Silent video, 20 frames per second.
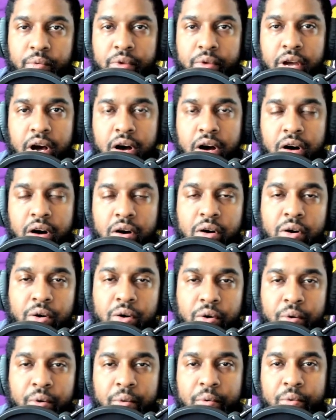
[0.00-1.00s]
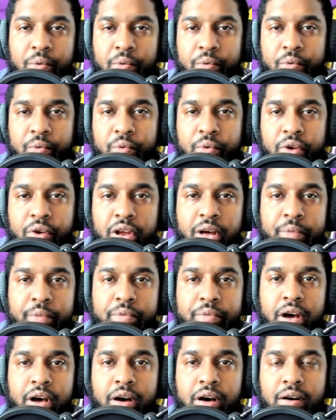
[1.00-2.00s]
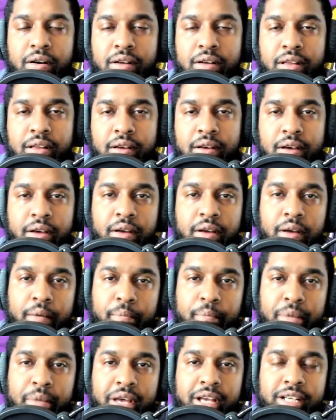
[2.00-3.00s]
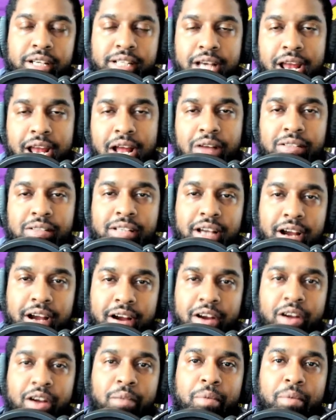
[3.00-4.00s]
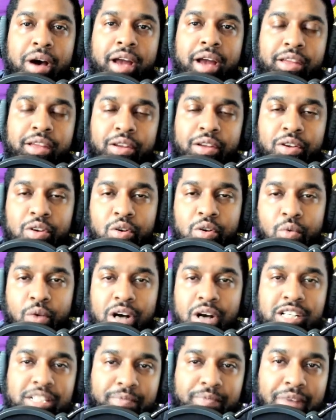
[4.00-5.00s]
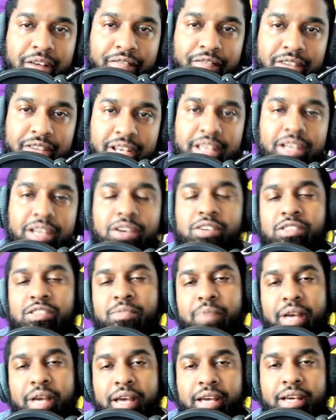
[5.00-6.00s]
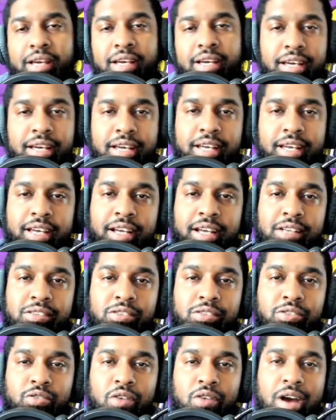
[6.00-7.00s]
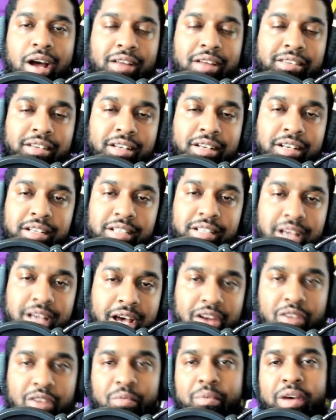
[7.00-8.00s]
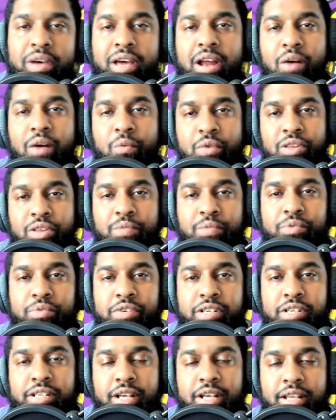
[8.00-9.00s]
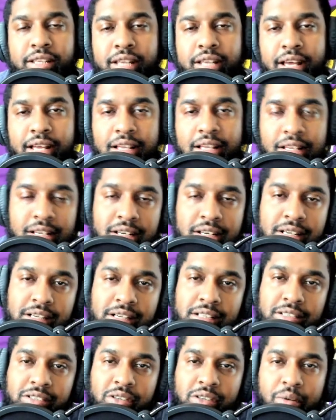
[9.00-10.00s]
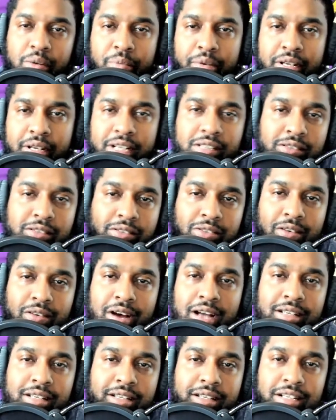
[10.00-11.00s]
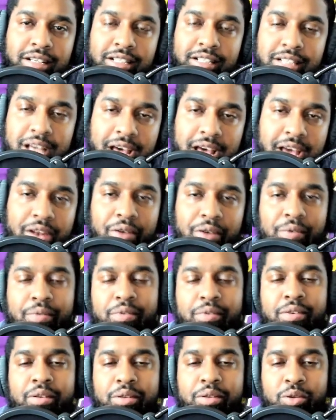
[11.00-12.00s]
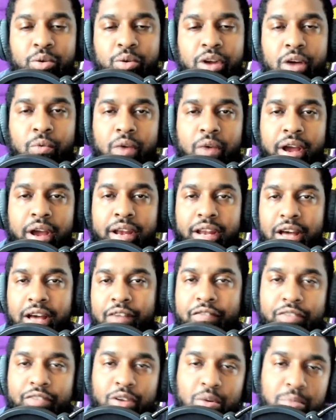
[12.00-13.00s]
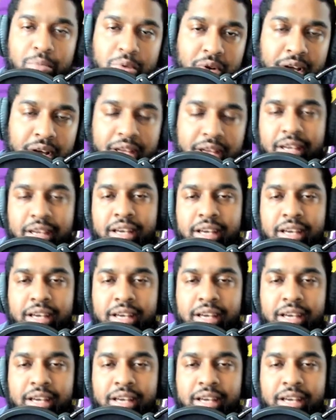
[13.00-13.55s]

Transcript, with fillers: Yo, what up, though? Man, shout out to everybody watching my videos, man, and subscribe to the channel, man. I really appreciate that. So please subscribe to the channel. Do that right now for your boy,